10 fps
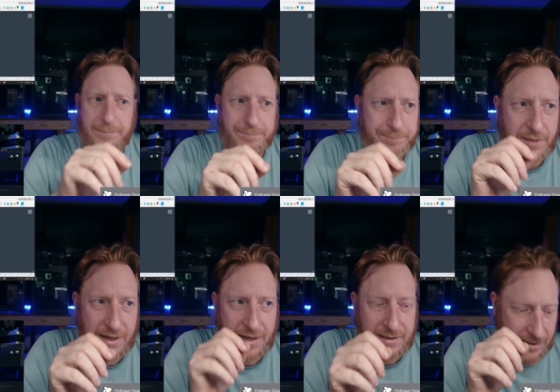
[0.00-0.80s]

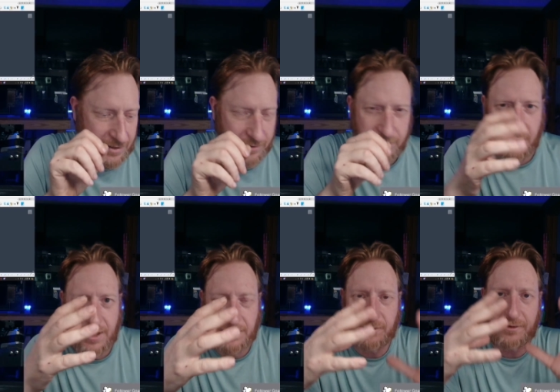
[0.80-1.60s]
My idea is, you know
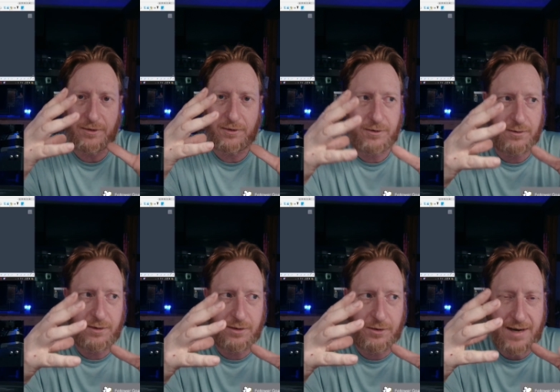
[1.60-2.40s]
how you
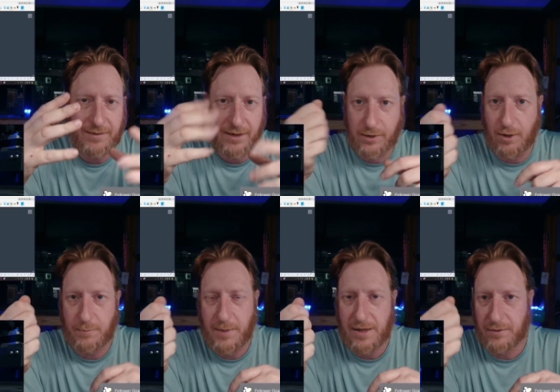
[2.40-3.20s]
have like a
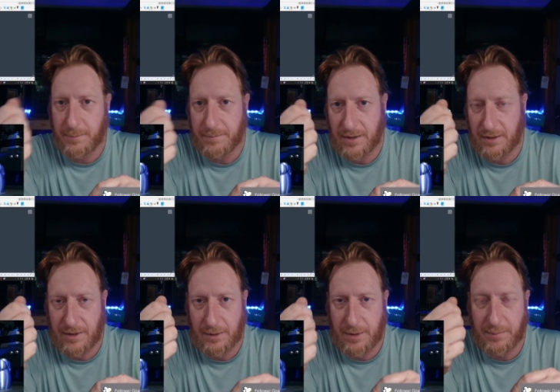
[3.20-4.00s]
Coke bottle,
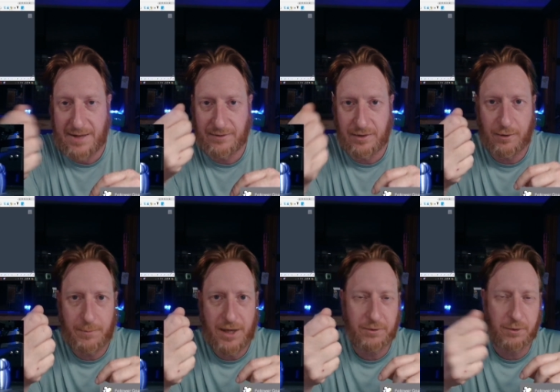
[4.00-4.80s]
a plastic Coke
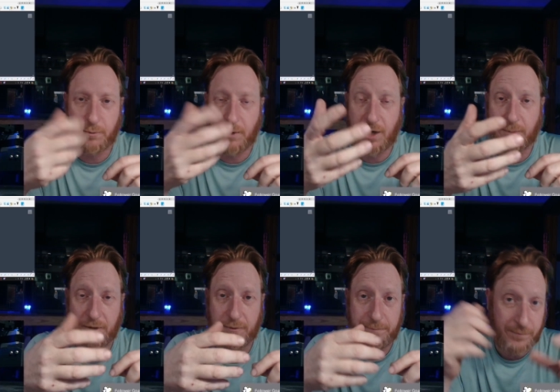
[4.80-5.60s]
bottle or water
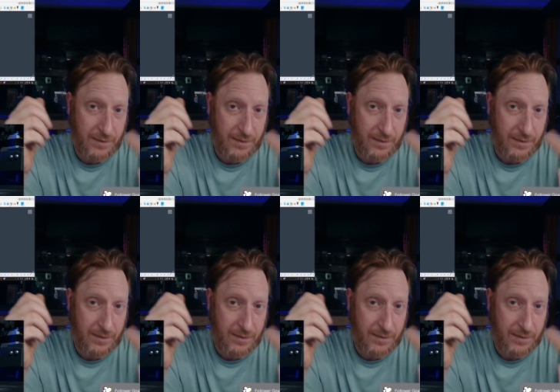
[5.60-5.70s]
bottle,